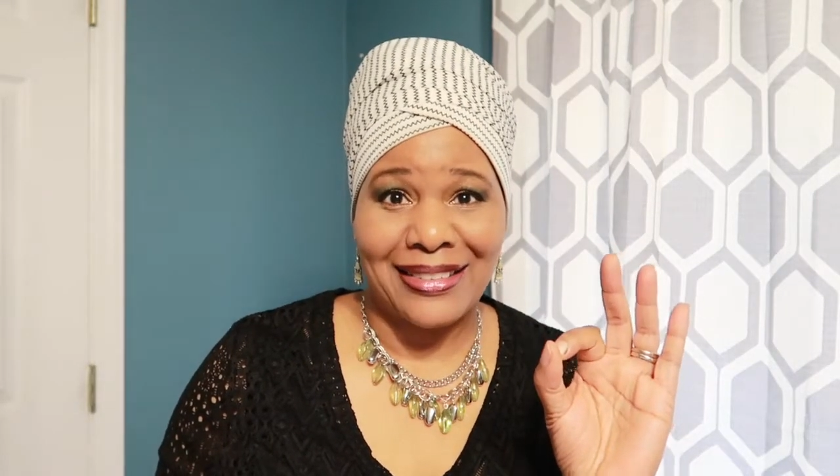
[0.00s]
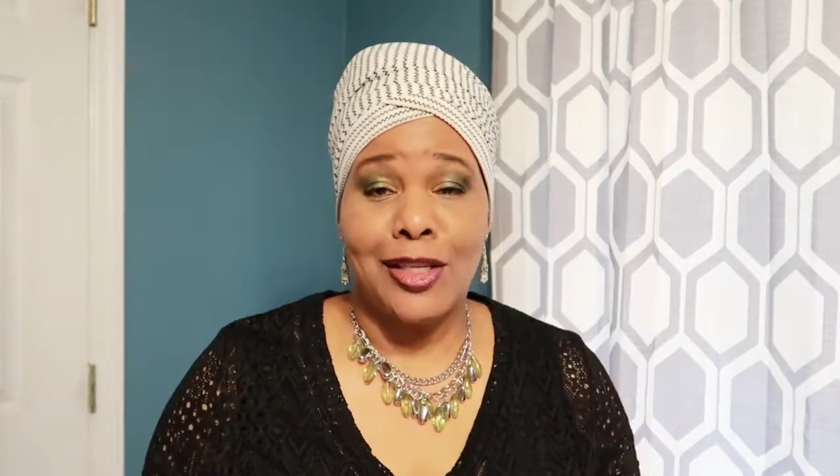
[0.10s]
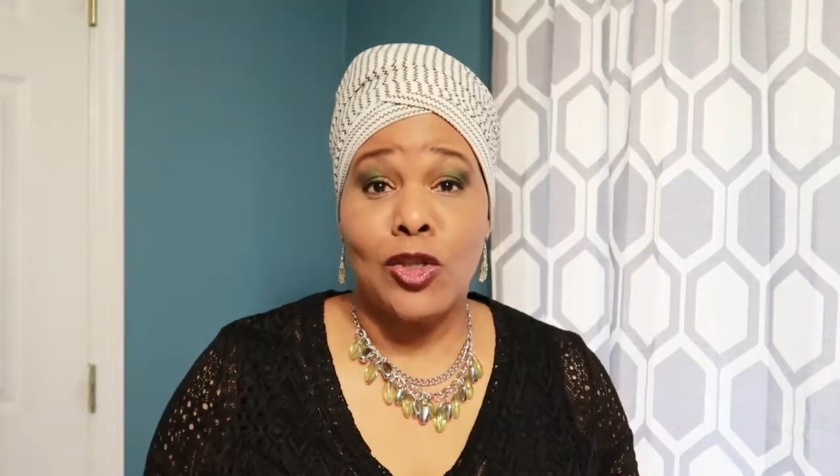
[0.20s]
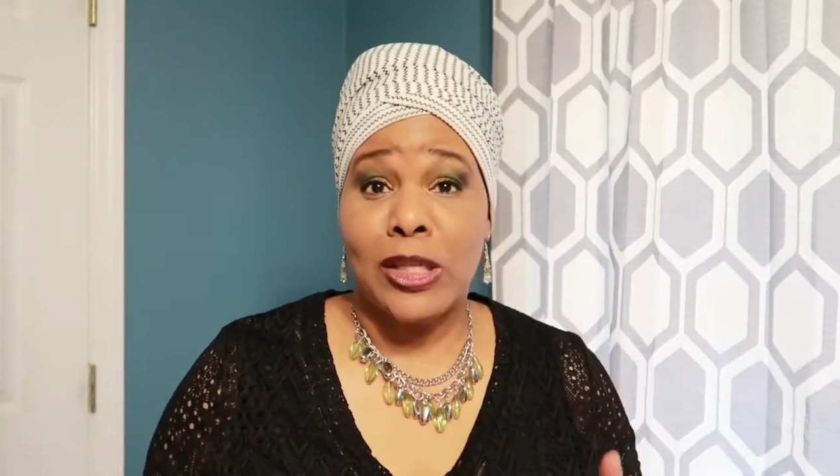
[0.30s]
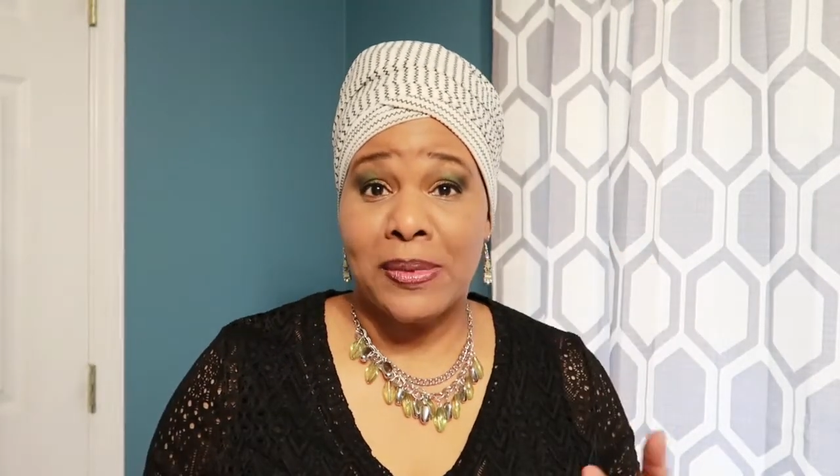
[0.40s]

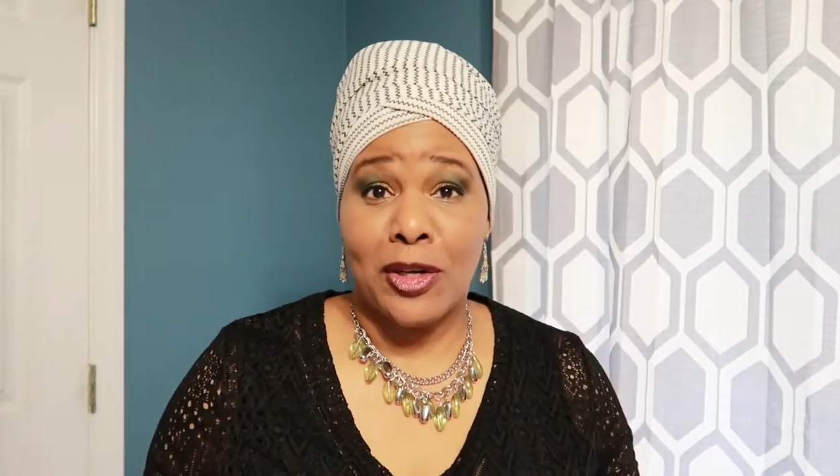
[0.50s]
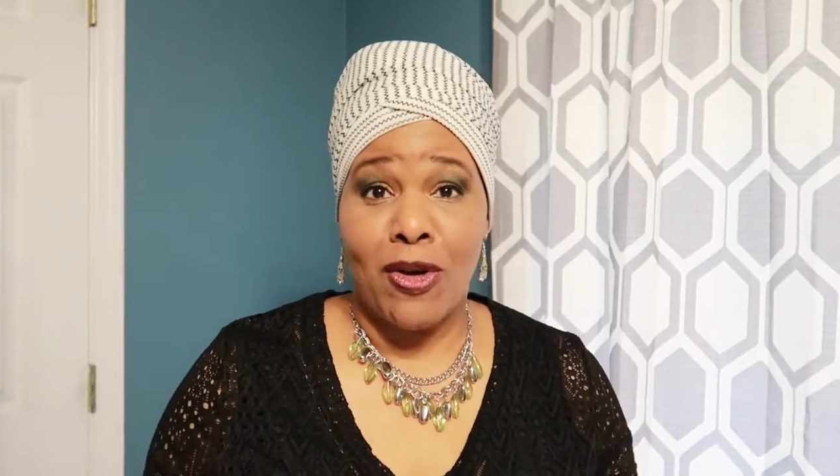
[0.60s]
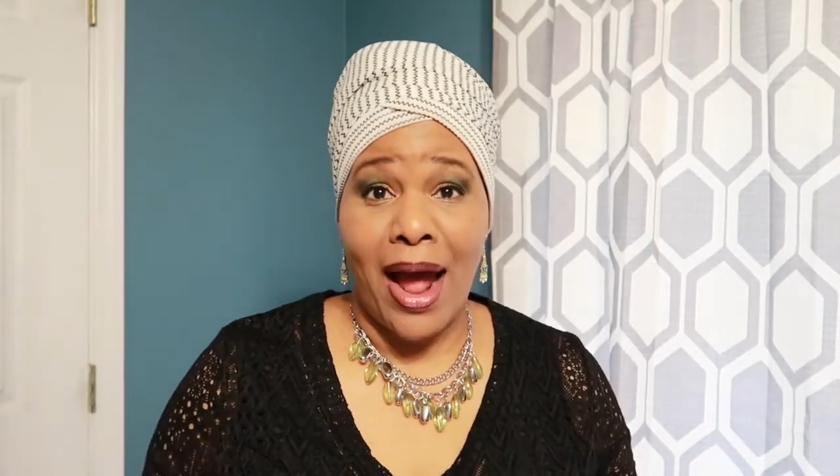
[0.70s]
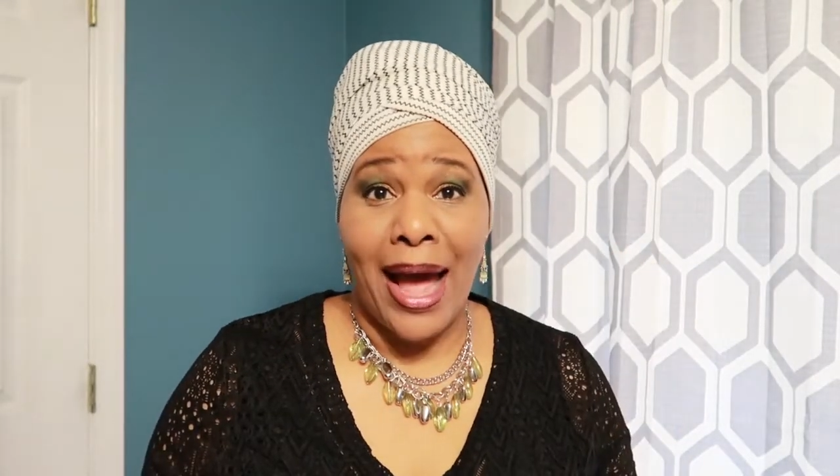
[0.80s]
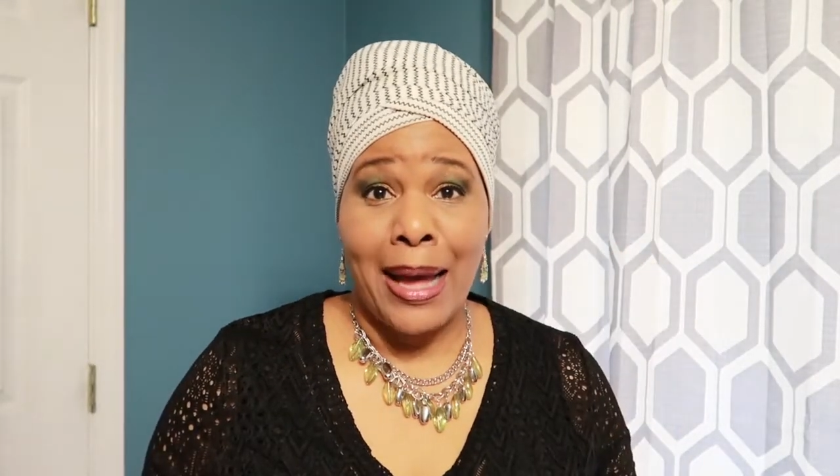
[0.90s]
So
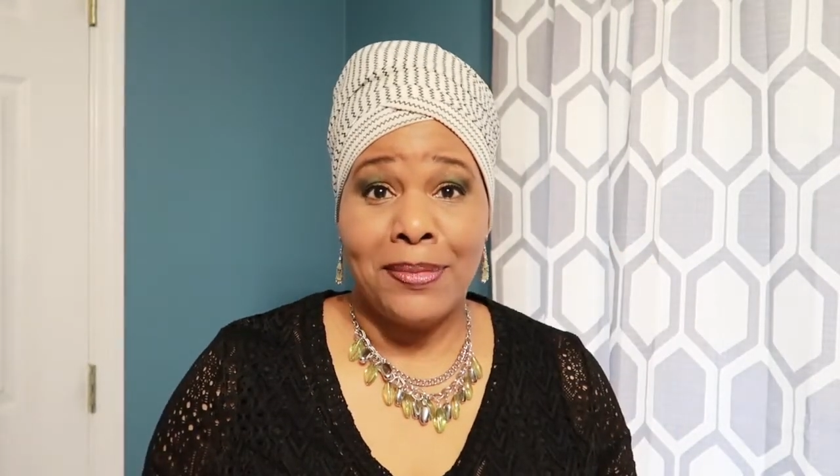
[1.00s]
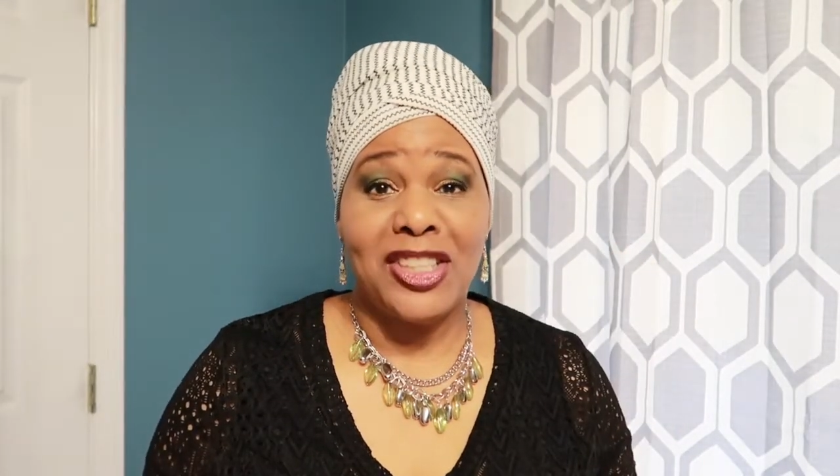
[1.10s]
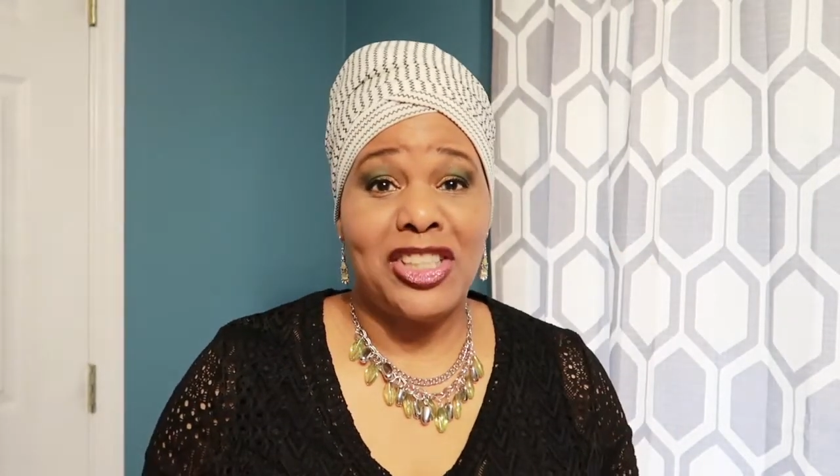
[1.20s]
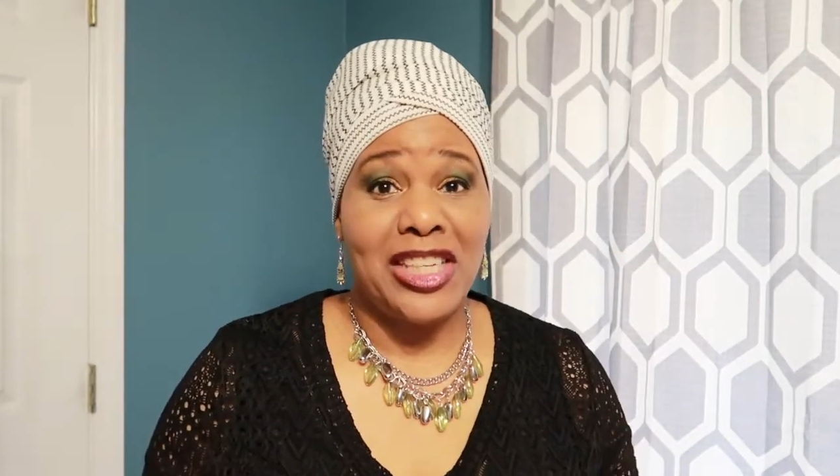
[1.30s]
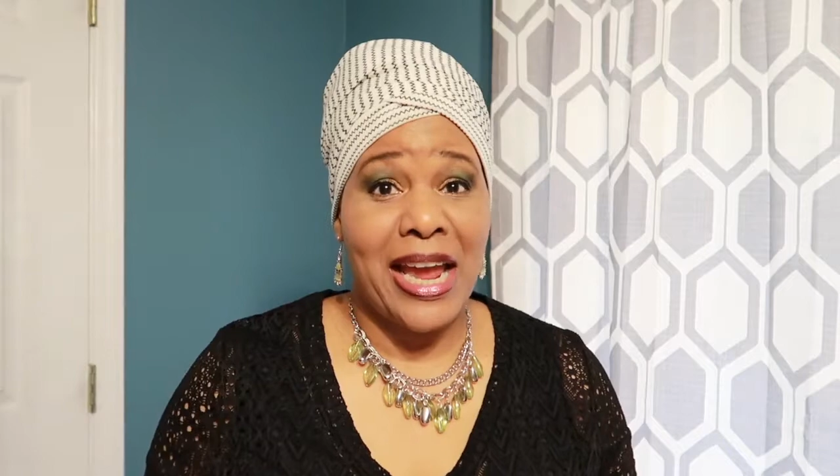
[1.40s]
subscribe,
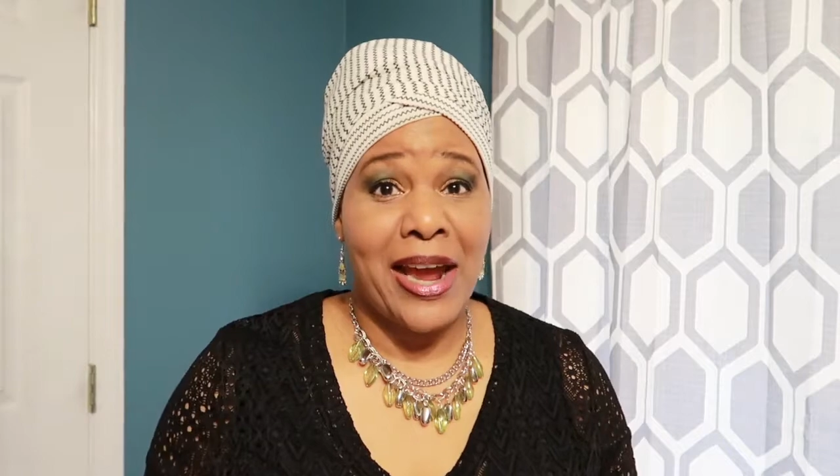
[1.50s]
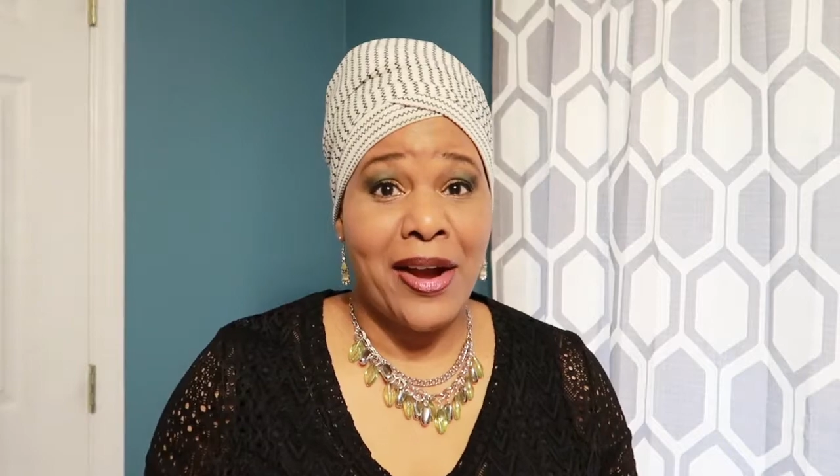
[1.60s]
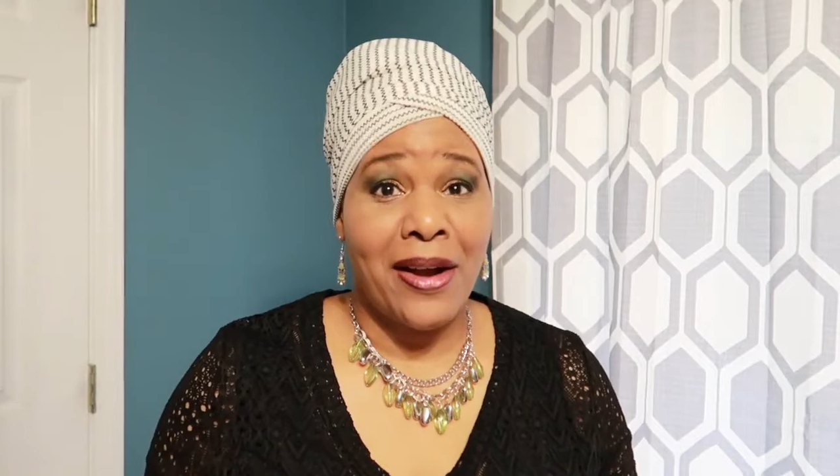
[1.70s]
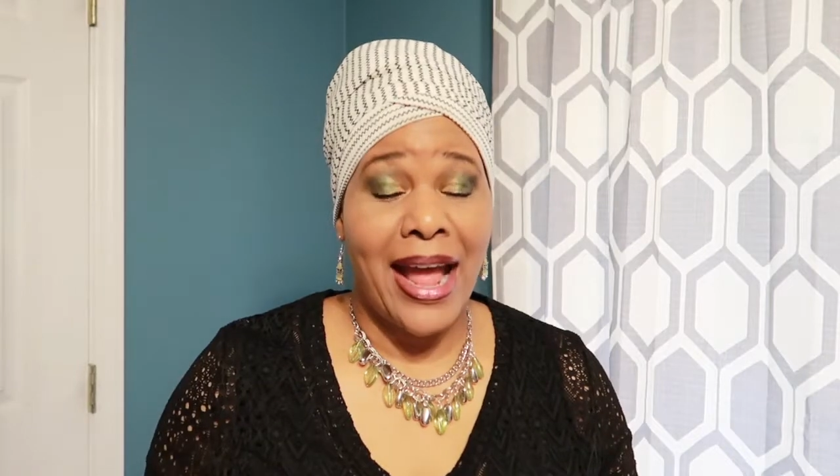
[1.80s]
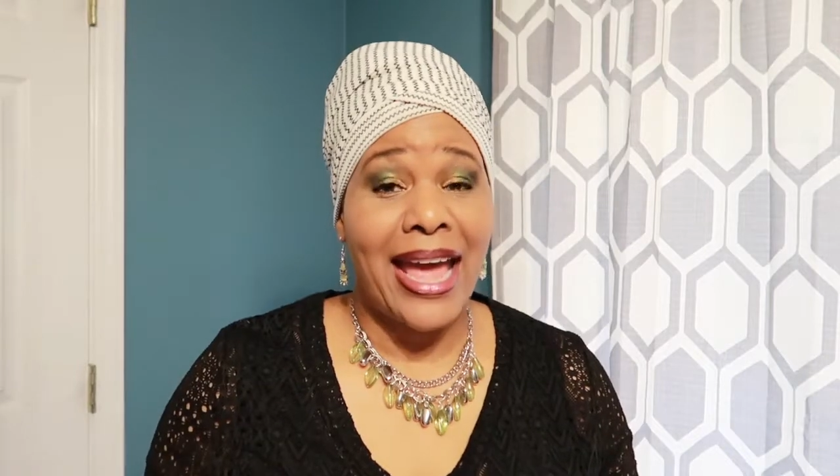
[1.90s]
share,